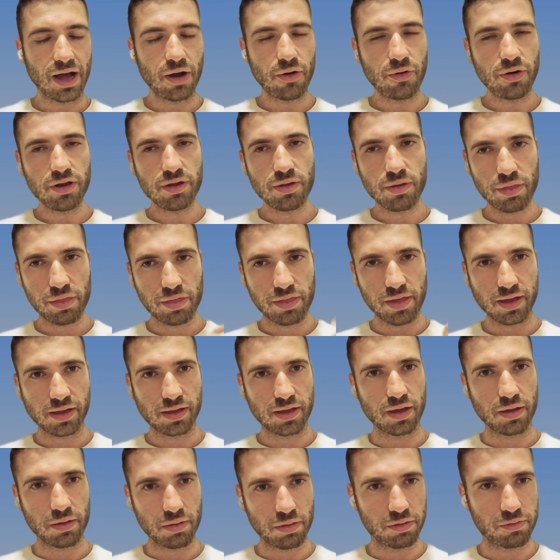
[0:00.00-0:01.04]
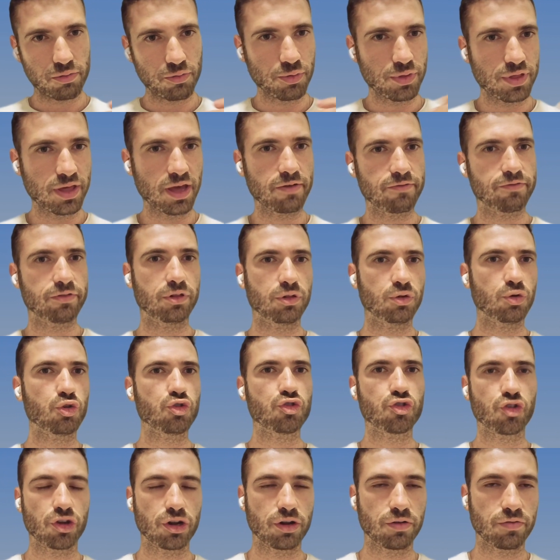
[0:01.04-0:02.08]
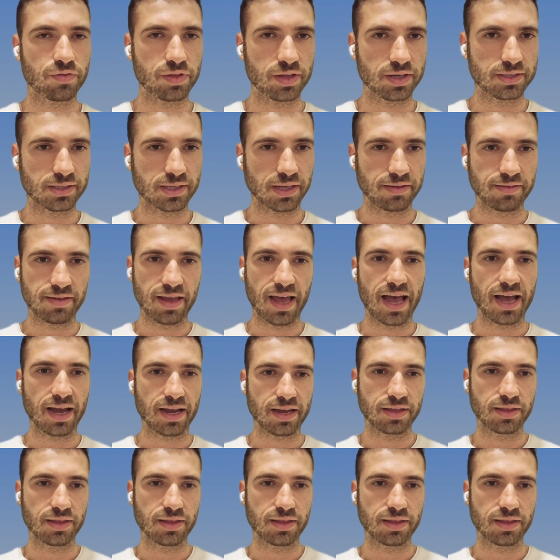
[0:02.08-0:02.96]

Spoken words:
are you thinking through the evolution of this attack in the